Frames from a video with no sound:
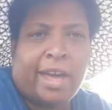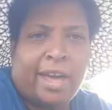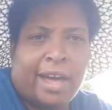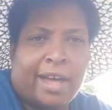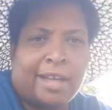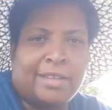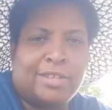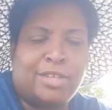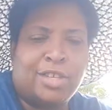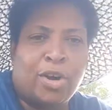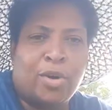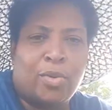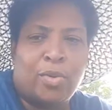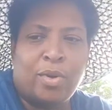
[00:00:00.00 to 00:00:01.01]
guys,
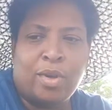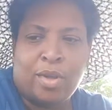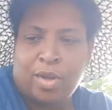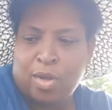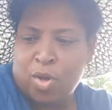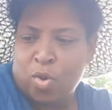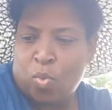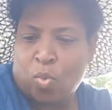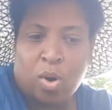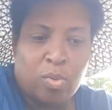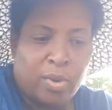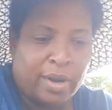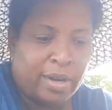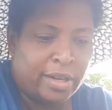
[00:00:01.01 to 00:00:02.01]
so
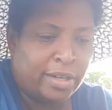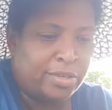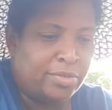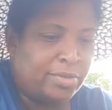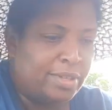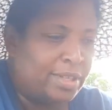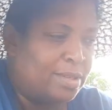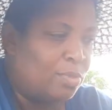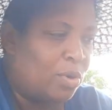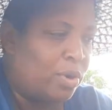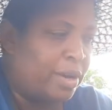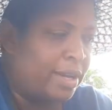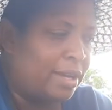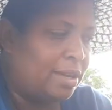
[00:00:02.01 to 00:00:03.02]
what we're going to do this
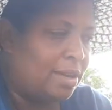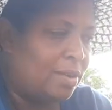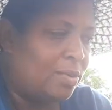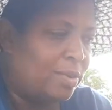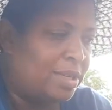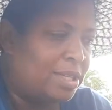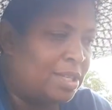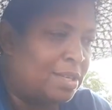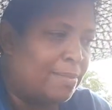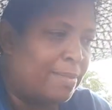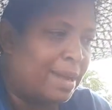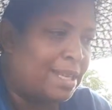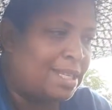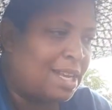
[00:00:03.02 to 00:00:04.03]
morning, which is the
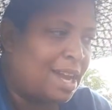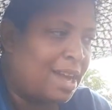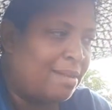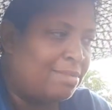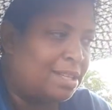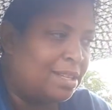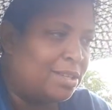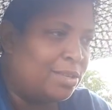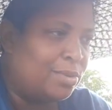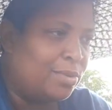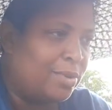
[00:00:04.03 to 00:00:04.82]
best time to do